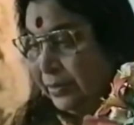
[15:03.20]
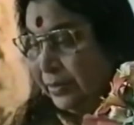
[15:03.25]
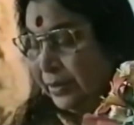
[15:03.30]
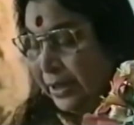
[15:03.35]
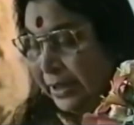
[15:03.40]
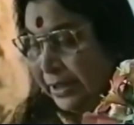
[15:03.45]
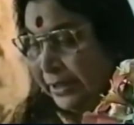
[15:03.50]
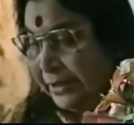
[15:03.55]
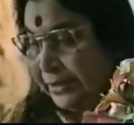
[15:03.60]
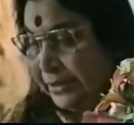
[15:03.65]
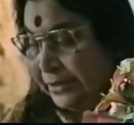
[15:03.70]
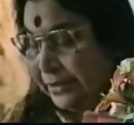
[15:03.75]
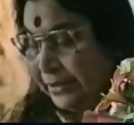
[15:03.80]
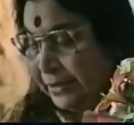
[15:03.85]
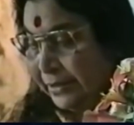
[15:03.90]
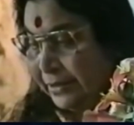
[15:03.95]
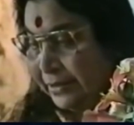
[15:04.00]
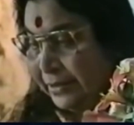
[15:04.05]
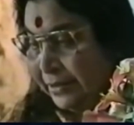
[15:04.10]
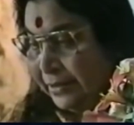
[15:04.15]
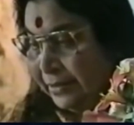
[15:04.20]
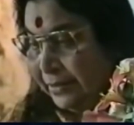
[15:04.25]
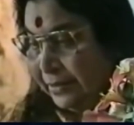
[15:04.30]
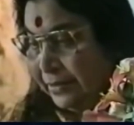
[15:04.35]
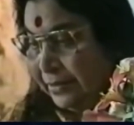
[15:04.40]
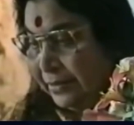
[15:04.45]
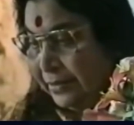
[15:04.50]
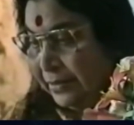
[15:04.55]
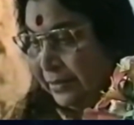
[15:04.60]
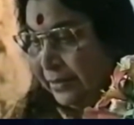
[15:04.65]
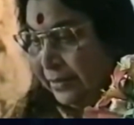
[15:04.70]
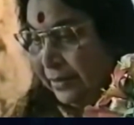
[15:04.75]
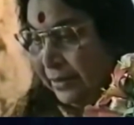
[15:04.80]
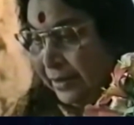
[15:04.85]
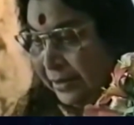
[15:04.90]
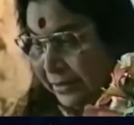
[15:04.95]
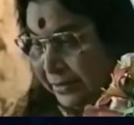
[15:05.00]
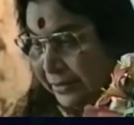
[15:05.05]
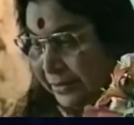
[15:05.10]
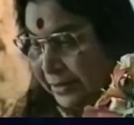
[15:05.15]
Ganesha Shakti.
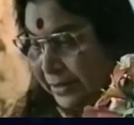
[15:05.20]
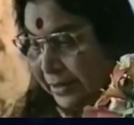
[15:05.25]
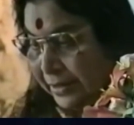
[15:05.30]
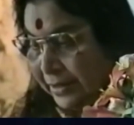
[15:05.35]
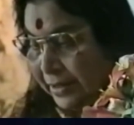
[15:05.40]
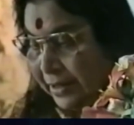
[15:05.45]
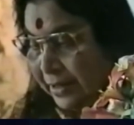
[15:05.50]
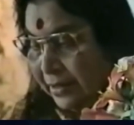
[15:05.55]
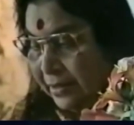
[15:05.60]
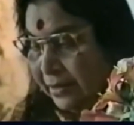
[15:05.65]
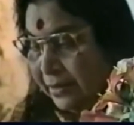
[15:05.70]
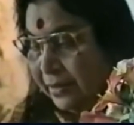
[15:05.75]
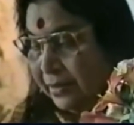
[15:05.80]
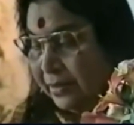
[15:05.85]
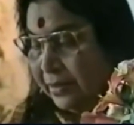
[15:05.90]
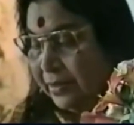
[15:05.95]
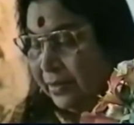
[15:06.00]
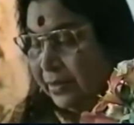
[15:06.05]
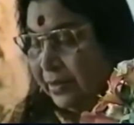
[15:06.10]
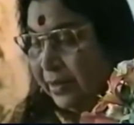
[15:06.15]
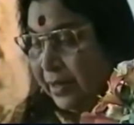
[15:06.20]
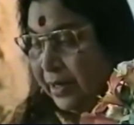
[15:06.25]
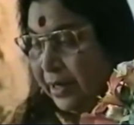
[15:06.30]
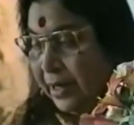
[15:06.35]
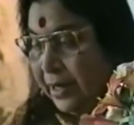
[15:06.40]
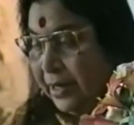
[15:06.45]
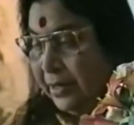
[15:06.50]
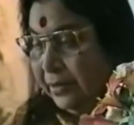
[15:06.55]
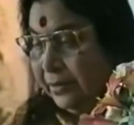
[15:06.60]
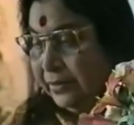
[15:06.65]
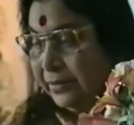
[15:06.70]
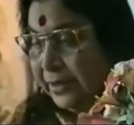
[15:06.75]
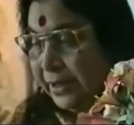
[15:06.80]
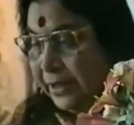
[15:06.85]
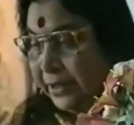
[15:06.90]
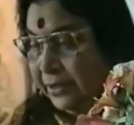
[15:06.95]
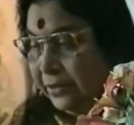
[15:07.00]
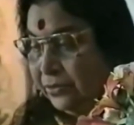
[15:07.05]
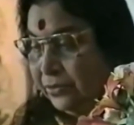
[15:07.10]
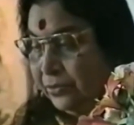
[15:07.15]
Let us get that. And
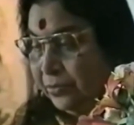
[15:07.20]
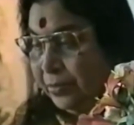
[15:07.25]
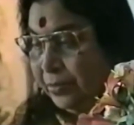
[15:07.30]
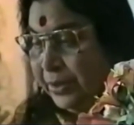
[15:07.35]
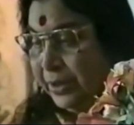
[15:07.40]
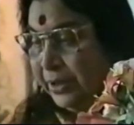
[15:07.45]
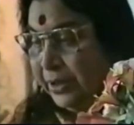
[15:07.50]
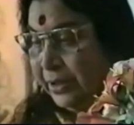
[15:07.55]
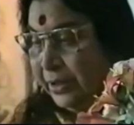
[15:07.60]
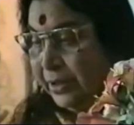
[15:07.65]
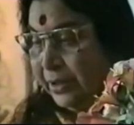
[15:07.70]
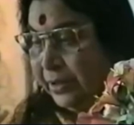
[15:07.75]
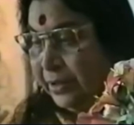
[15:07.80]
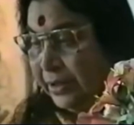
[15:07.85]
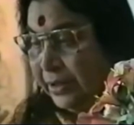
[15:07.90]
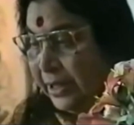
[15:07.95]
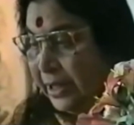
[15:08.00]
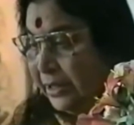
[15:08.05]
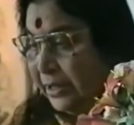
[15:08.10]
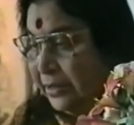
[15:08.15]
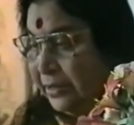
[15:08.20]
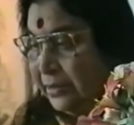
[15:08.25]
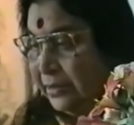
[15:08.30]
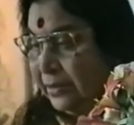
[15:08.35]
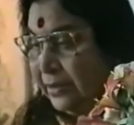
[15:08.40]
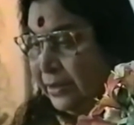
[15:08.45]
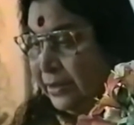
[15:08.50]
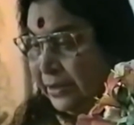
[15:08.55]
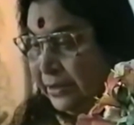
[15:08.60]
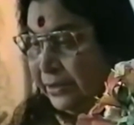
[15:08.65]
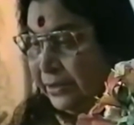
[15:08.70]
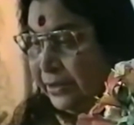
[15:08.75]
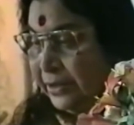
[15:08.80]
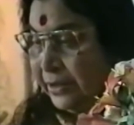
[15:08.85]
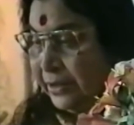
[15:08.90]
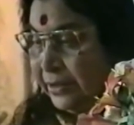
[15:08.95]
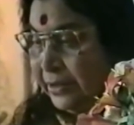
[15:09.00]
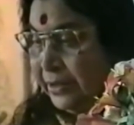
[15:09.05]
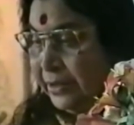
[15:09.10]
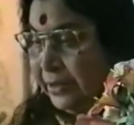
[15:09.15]
second should be that this
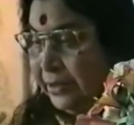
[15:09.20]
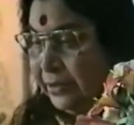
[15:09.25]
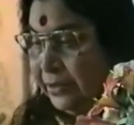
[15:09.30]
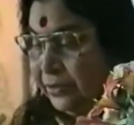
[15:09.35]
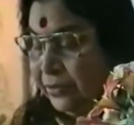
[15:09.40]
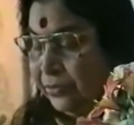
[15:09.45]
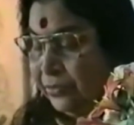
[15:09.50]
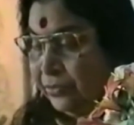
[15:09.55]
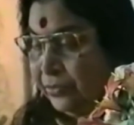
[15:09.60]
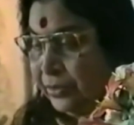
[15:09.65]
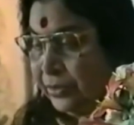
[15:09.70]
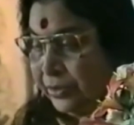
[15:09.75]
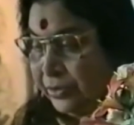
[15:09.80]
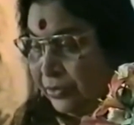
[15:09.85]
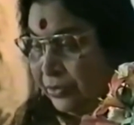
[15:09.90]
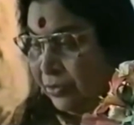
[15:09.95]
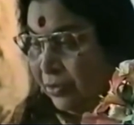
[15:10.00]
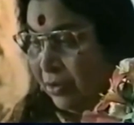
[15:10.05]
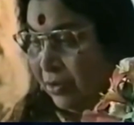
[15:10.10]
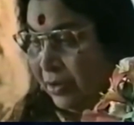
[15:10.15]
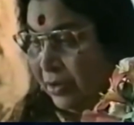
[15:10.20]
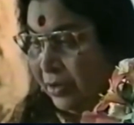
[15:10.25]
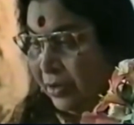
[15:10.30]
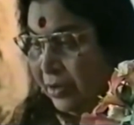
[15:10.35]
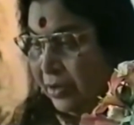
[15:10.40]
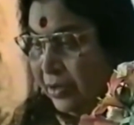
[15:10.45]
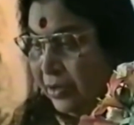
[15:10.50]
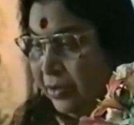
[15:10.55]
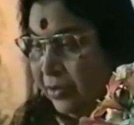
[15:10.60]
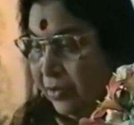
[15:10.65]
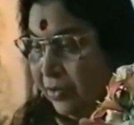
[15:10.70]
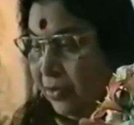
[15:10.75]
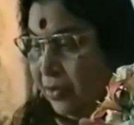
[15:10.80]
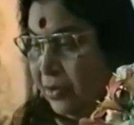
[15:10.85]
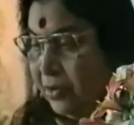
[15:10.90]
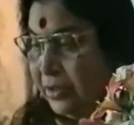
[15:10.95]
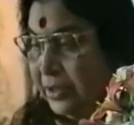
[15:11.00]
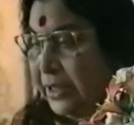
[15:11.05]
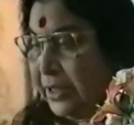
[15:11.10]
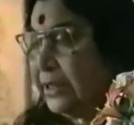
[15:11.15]
Shakti should destroy
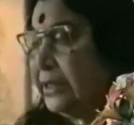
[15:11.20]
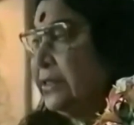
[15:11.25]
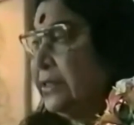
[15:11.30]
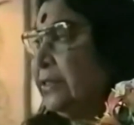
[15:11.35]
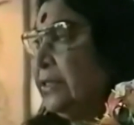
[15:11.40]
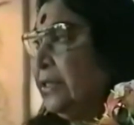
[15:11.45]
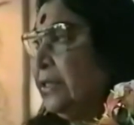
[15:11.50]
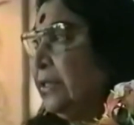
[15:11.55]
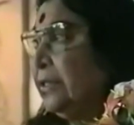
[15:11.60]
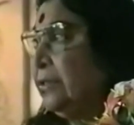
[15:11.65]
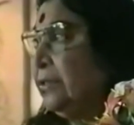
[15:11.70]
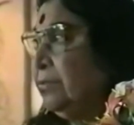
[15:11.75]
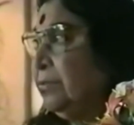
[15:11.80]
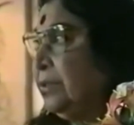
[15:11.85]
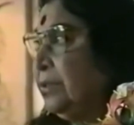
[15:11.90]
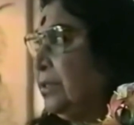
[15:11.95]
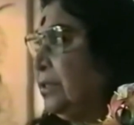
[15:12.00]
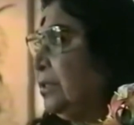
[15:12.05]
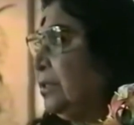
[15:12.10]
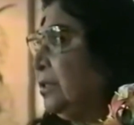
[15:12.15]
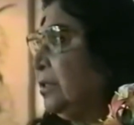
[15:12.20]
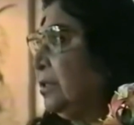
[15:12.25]
all that is negativity.